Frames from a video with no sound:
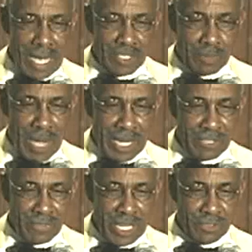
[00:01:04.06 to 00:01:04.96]
I
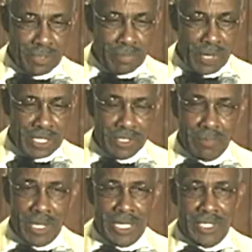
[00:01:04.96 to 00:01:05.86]
spotted for extra points
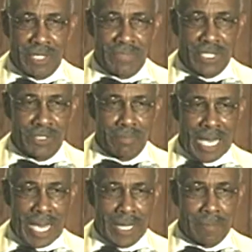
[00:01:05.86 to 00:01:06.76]
and played defensive
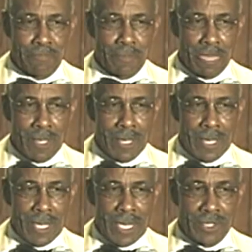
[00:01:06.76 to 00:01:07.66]
back.
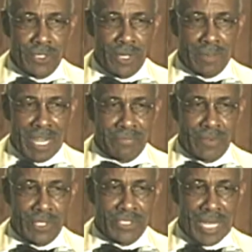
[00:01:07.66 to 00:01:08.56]
And during that
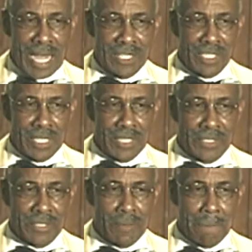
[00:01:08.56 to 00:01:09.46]
first 9
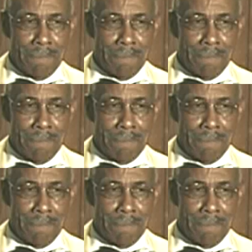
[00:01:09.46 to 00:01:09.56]
years,